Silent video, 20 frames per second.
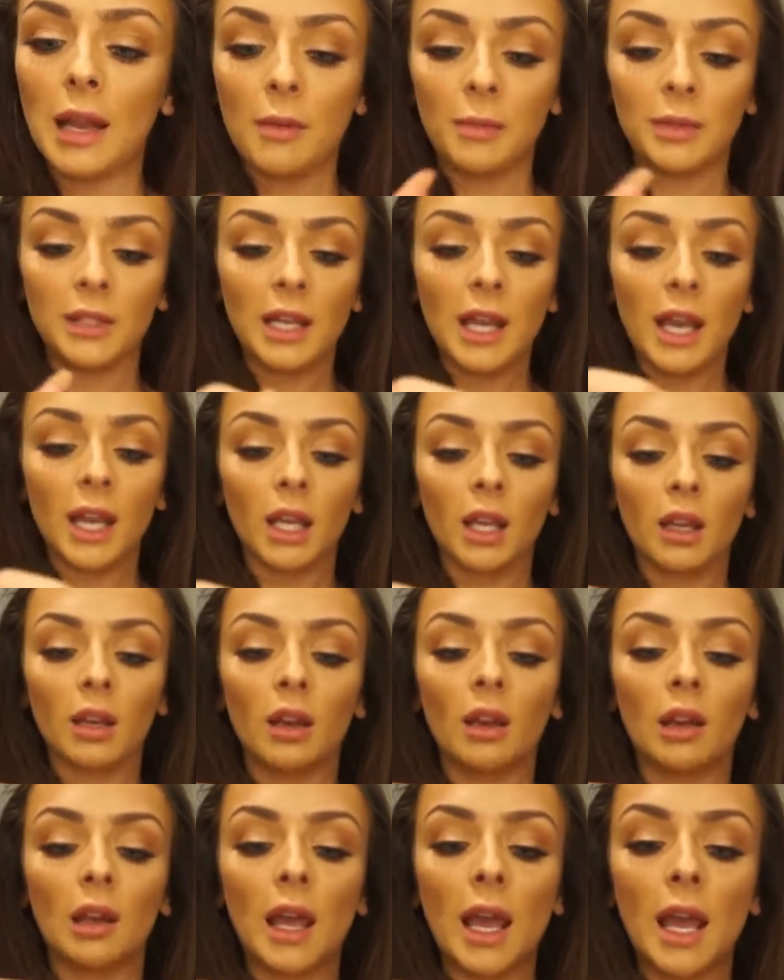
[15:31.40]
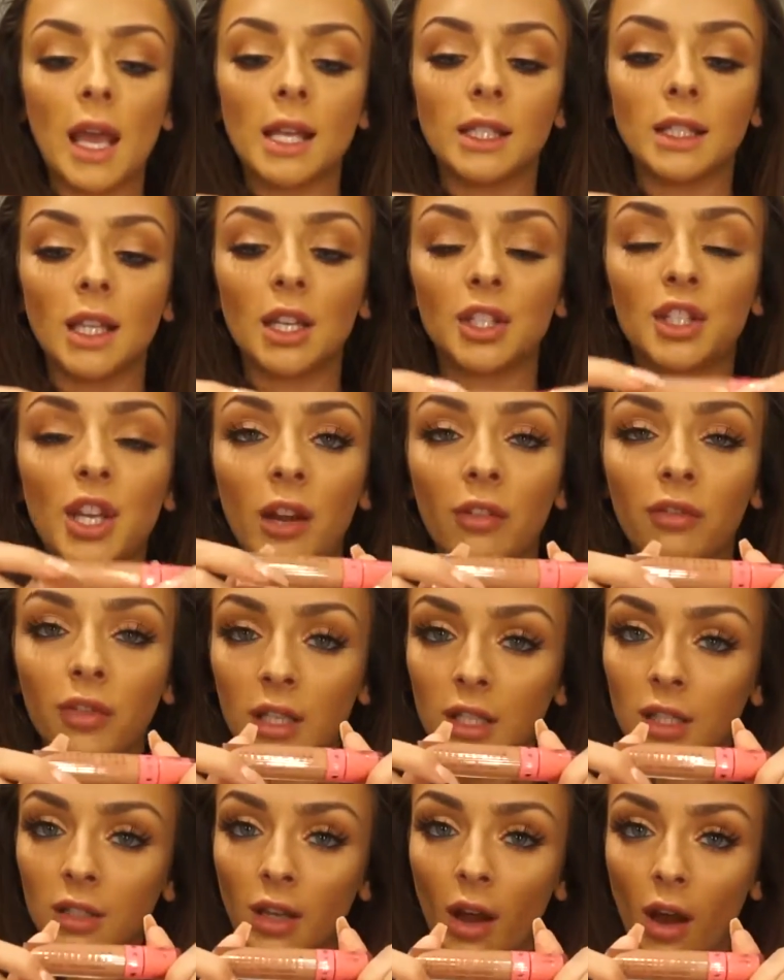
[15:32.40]
lipstick. It's
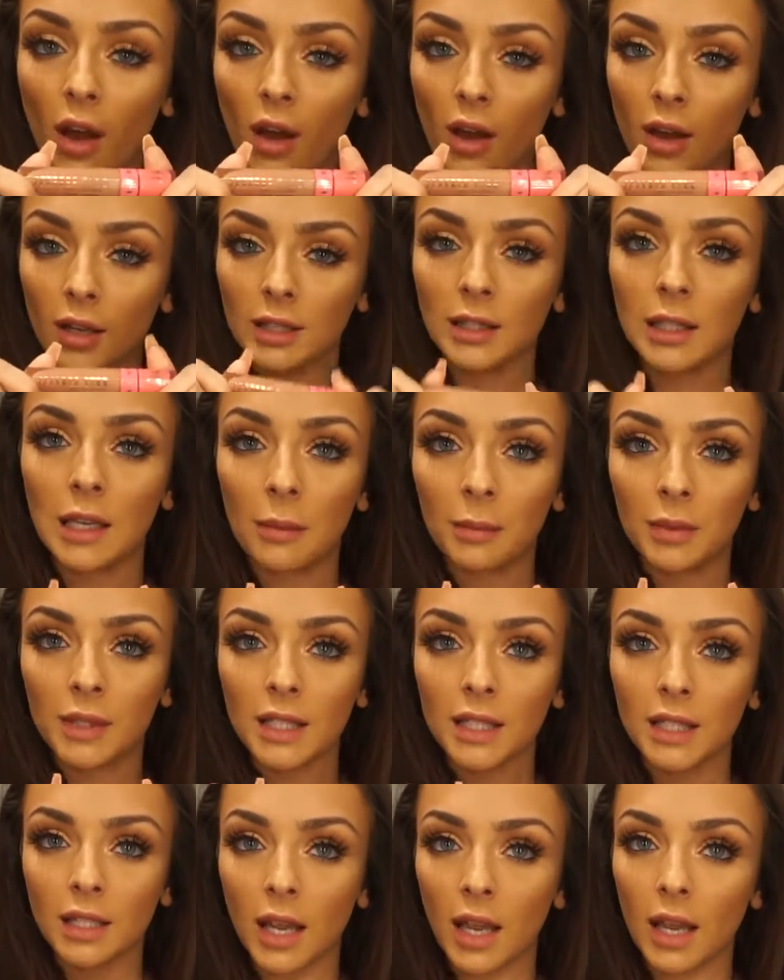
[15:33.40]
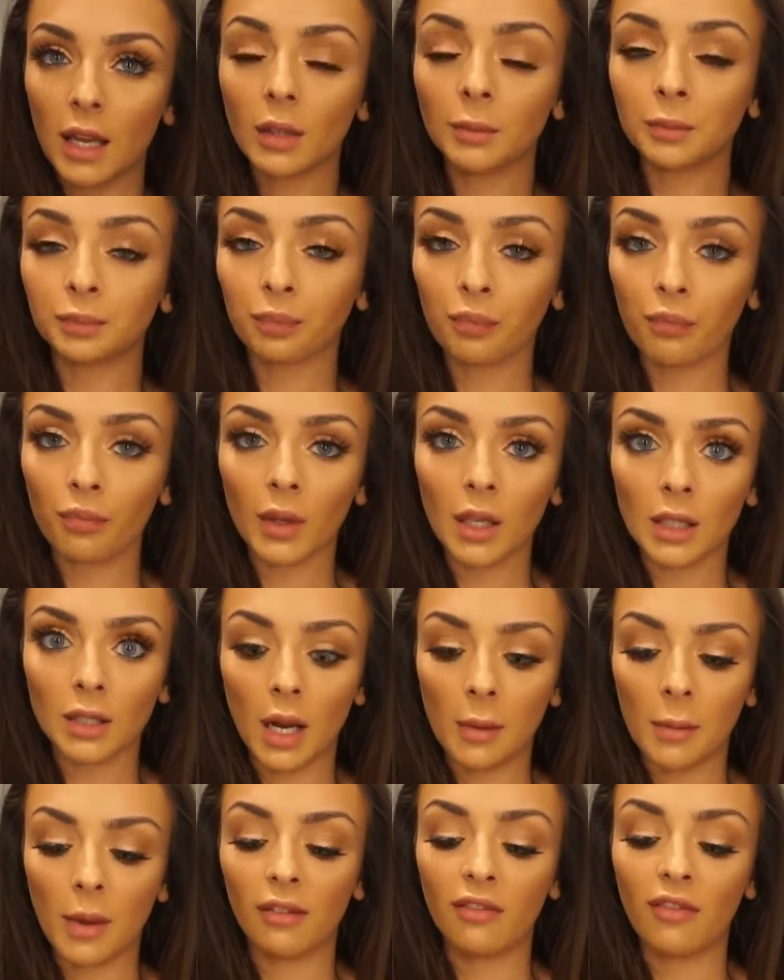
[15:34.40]
Jeffree Star Celebrity Skin. It's
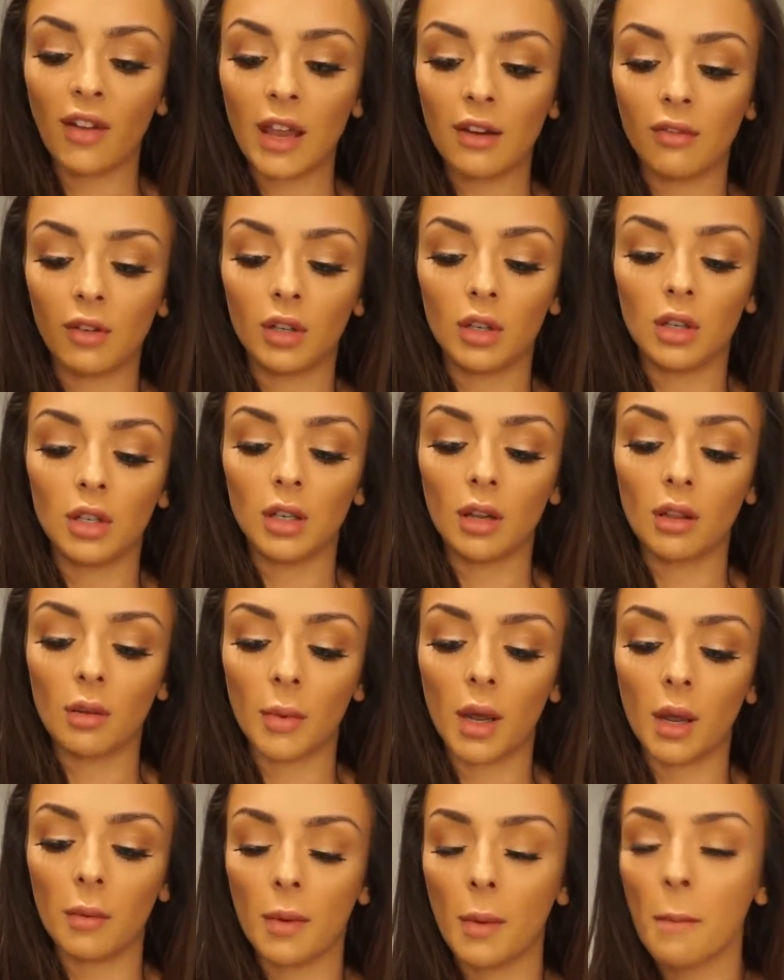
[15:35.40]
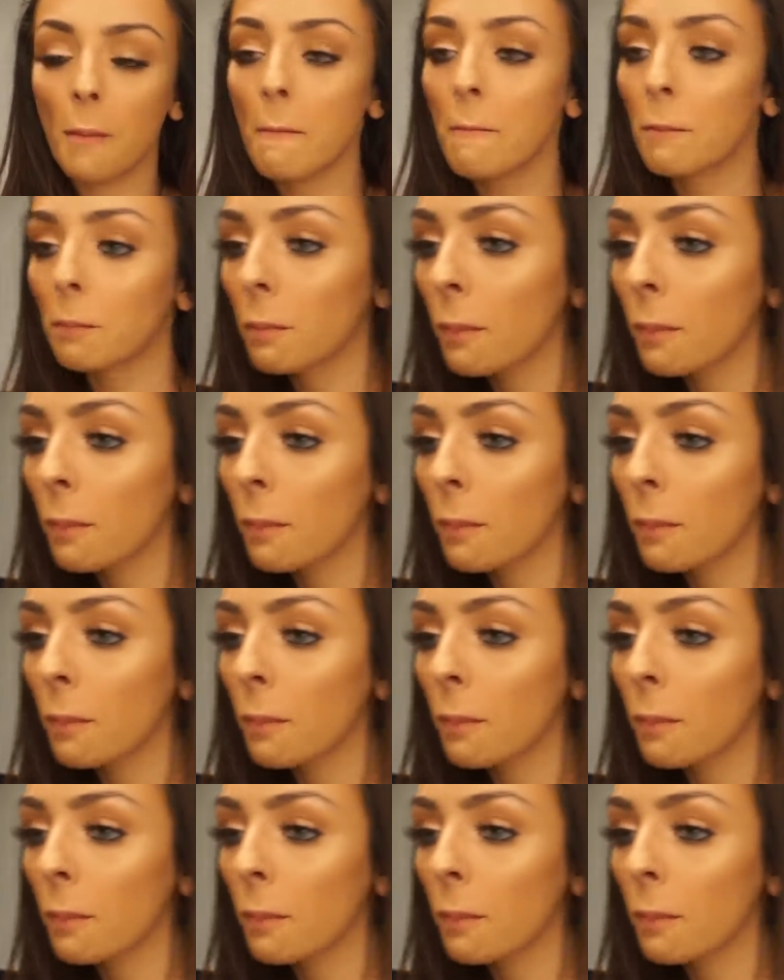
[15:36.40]
like my favourite nude at the moment.